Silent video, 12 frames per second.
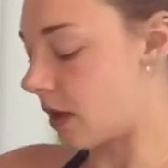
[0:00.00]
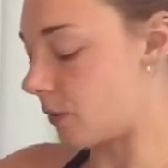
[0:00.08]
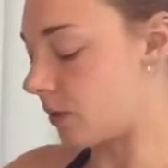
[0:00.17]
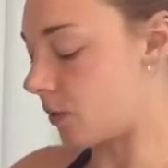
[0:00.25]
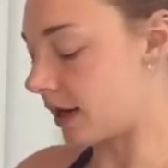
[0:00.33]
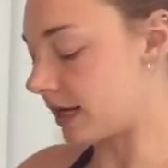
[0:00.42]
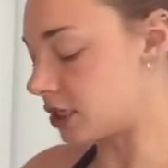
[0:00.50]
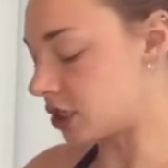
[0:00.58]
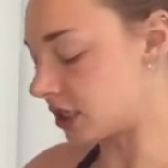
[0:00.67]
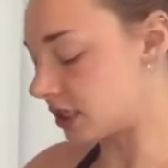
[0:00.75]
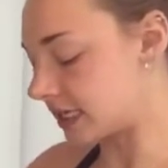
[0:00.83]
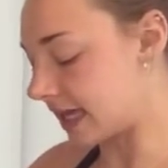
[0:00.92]
We want it
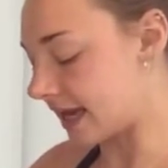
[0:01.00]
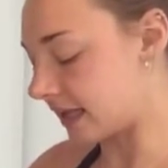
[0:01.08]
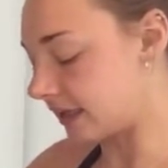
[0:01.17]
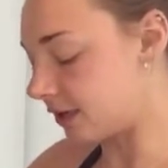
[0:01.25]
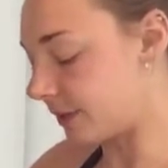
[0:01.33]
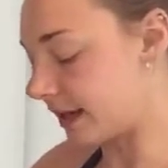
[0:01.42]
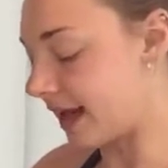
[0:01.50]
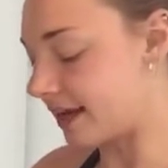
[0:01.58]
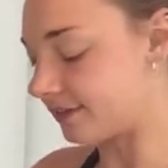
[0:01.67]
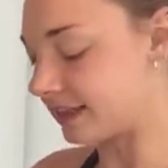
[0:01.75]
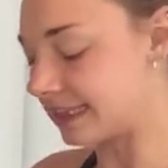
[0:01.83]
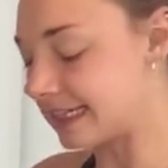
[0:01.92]
just to get a little bit
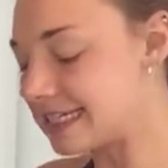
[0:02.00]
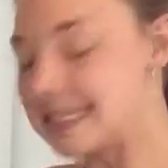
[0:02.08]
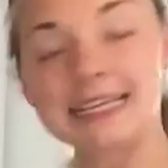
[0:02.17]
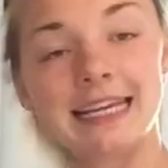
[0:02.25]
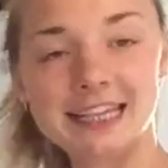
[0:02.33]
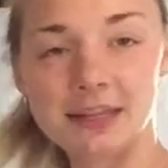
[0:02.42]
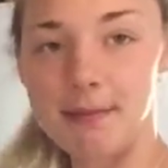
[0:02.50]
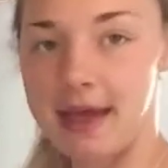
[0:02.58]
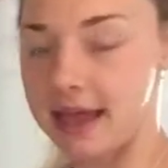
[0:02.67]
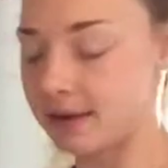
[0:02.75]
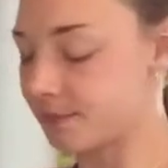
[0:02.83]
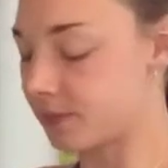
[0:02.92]
kind of glistening in the
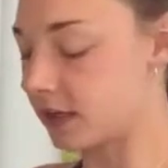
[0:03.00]
pan.